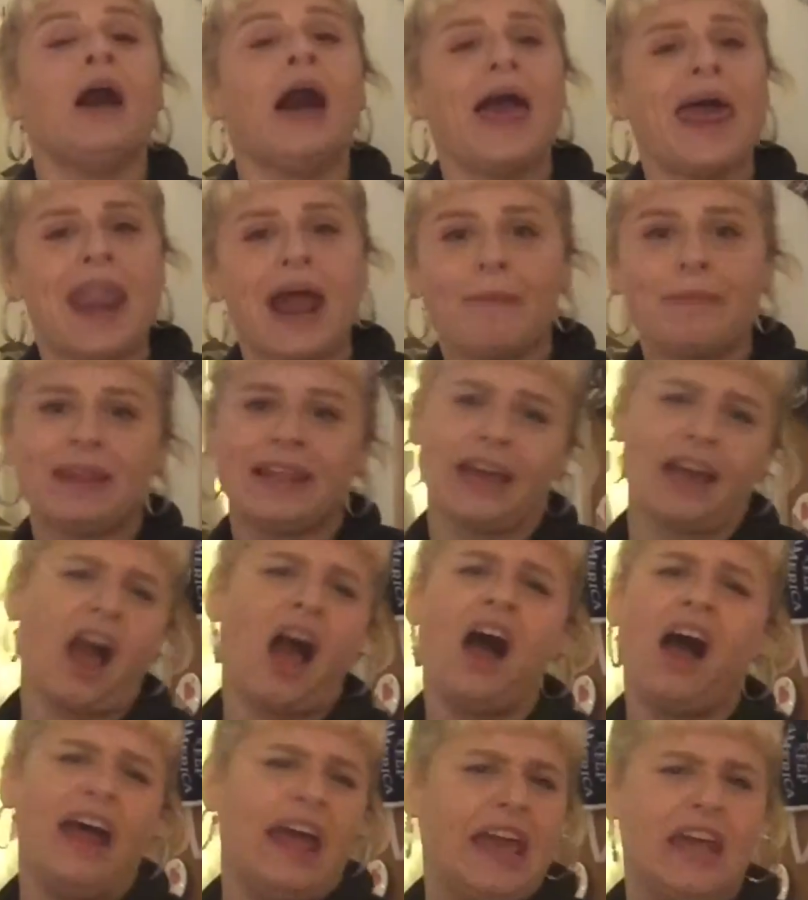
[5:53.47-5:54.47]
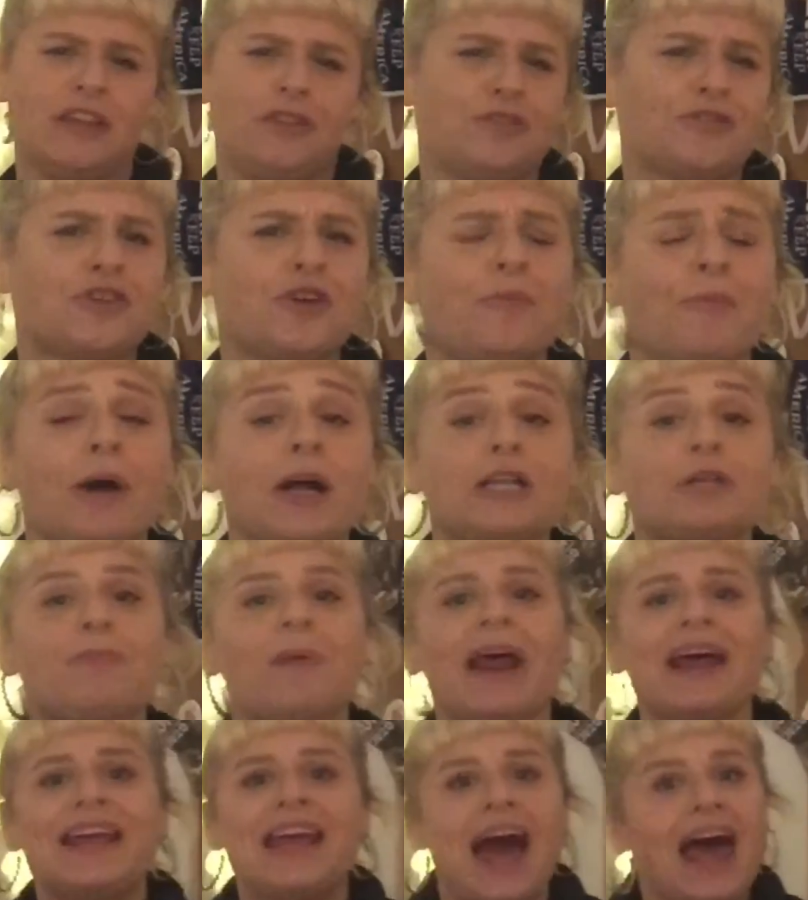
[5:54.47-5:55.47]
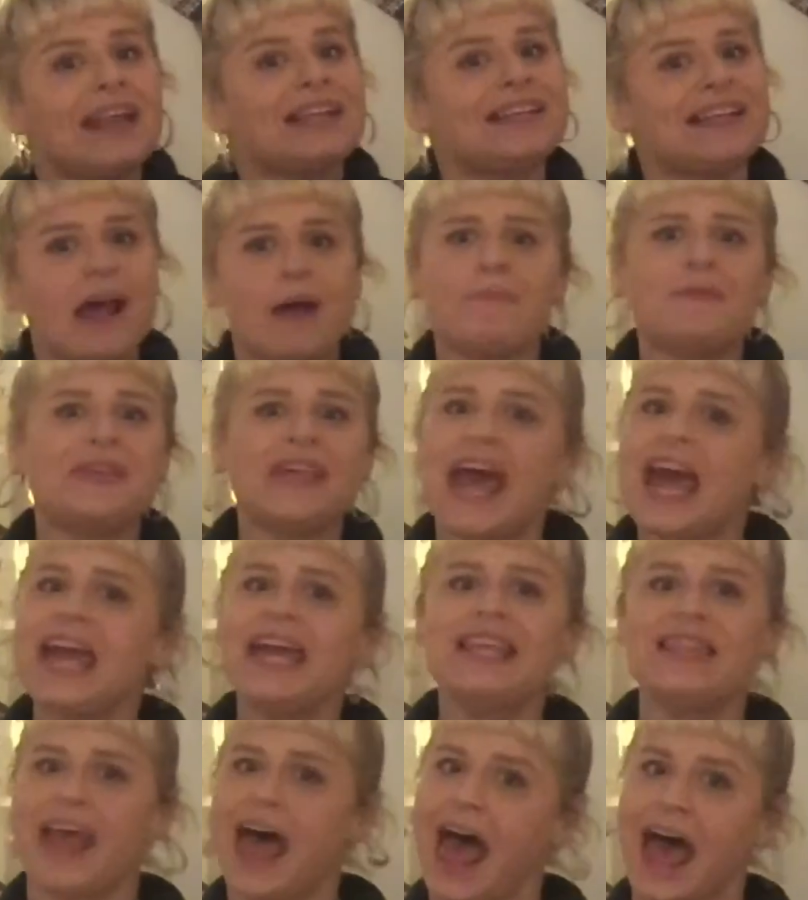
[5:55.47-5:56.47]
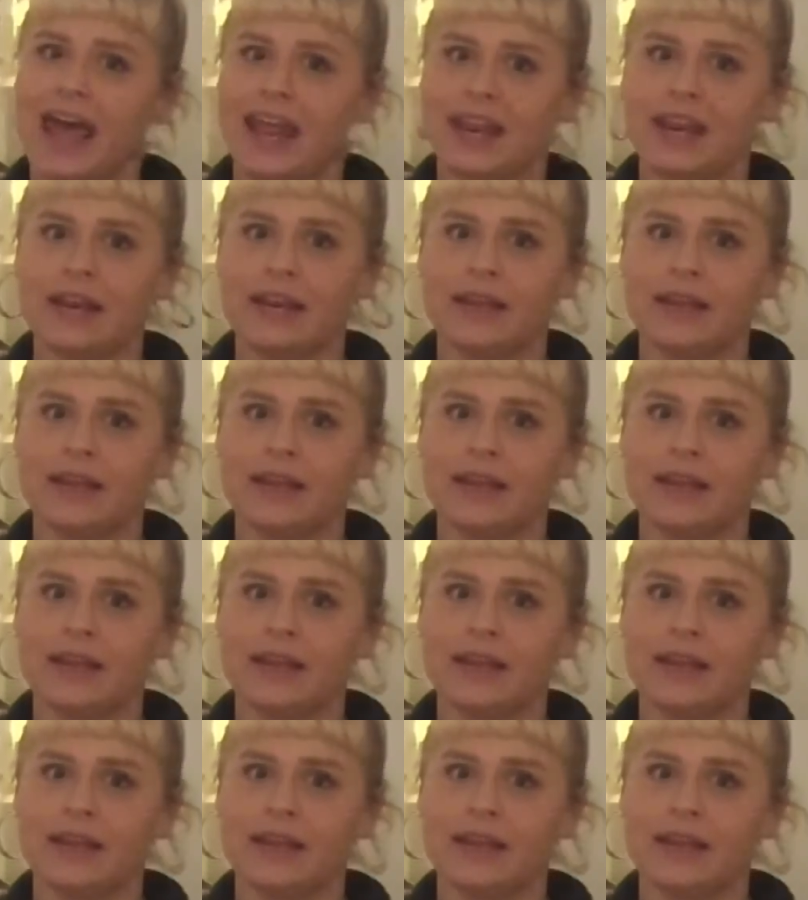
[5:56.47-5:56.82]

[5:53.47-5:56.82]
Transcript: And I'll be like, I hate you so much. But I gotta stop saying that.